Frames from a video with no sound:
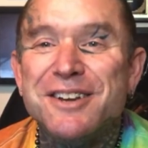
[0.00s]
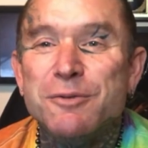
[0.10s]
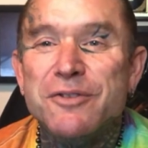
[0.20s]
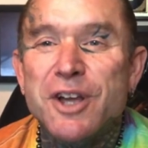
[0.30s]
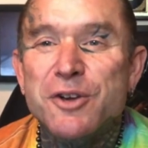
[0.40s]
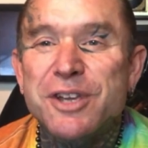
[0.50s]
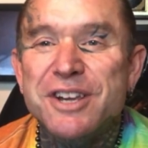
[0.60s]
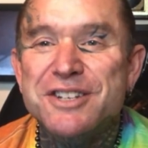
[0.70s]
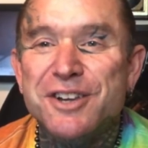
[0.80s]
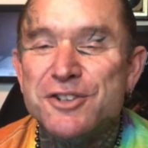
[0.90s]
With no
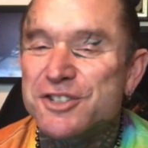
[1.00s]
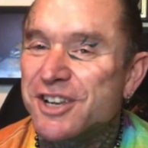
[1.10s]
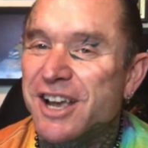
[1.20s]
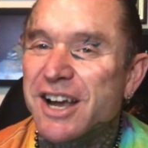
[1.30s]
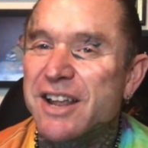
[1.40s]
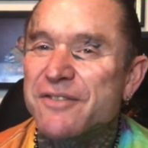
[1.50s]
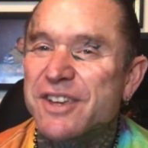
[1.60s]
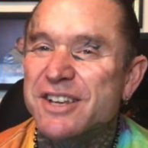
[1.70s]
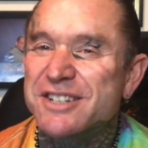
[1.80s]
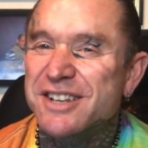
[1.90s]
kissing, because you can't have
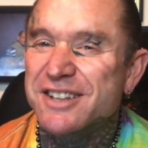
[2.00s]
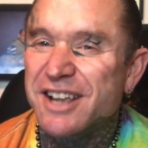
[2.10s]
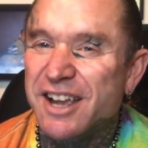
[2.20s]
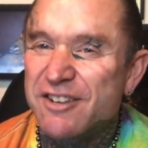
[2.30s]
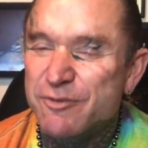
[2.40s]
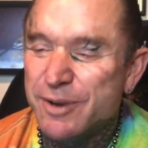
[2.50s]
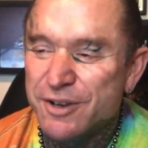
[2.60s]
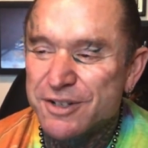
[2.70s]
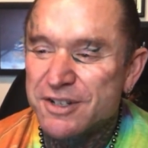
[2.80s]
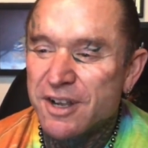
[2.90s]
kissing. That's right, no
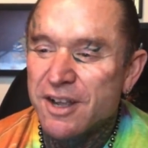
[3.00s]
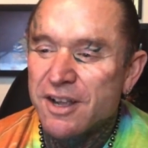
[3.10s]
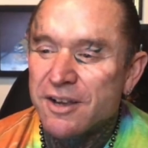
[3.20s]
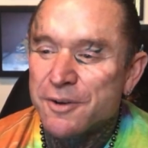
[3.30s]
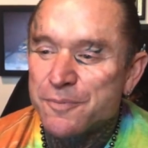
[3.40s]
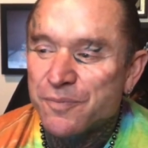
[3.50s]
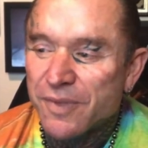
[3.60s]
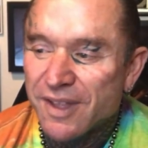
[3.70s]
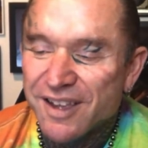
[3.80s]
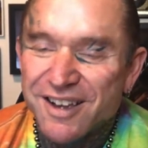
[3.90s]
kissing, because that's
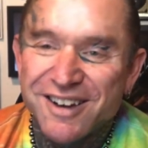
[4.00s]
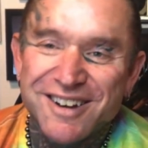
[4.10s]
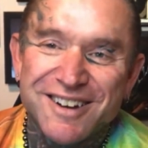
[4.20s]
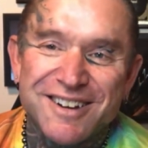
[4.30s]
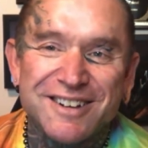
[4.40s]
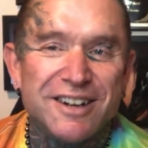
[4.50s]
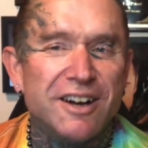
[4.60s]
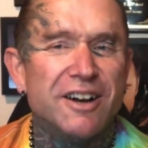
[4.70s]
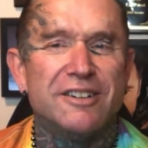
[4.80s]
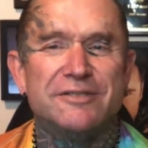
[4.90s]
contamination. Who? How
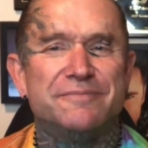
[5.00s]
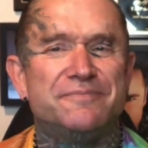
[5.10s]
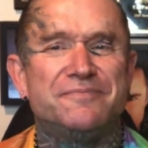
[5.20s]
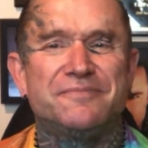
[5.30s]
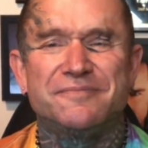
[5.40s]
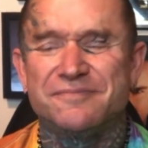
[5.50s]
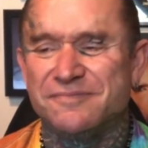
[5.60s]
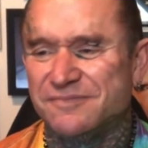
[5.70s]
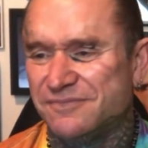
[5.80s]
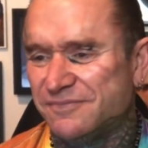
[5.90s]
long do you uh, usually last, Lee?